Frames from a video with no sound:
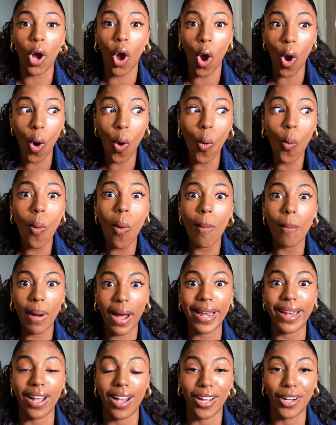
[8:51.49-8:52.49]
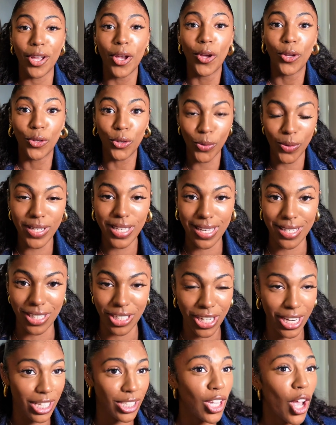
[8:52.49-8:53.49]
oh my God, Eunice has a
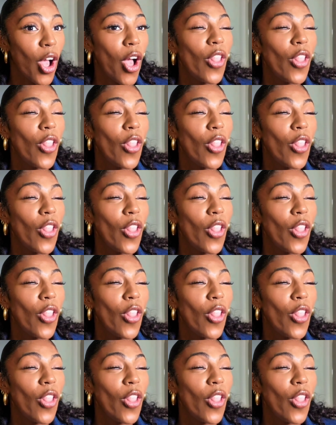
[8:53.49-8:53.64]
chance.